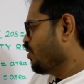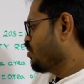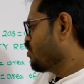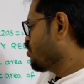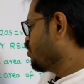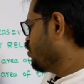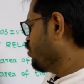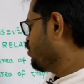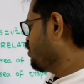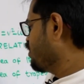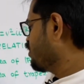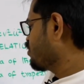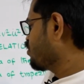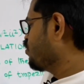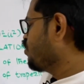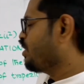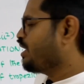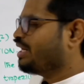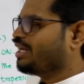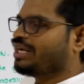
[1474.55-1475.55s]
so you just go
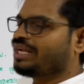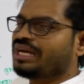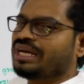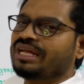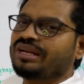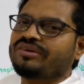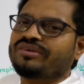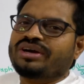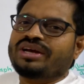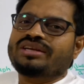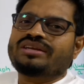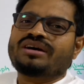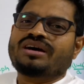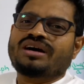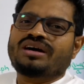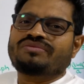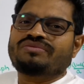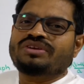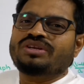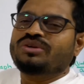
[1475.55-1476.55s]
ahead and write
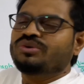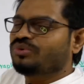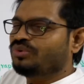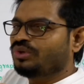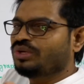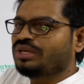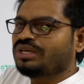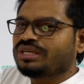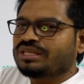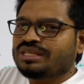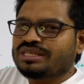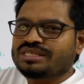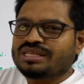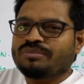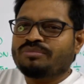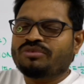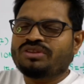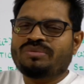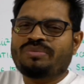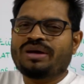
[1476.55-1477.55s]
half into the sum
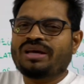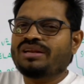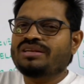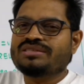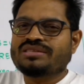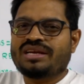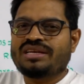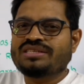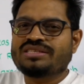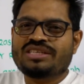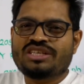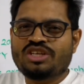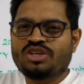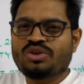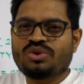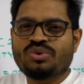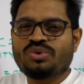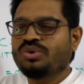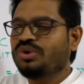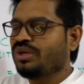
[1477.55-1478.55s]
of the parallel sides
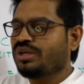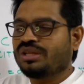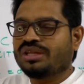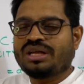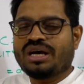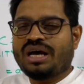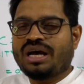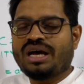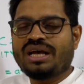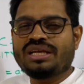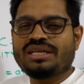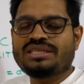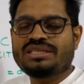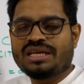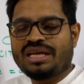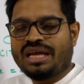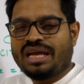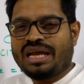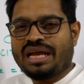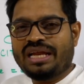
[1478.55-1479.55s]
into the height,
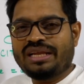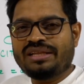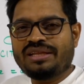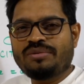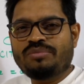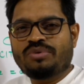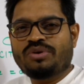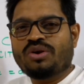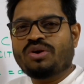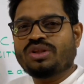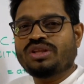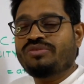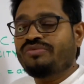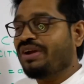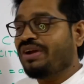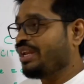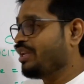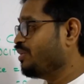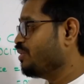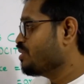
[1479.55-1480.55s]
and then put all the
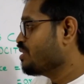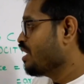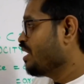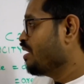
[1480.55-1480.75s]
values.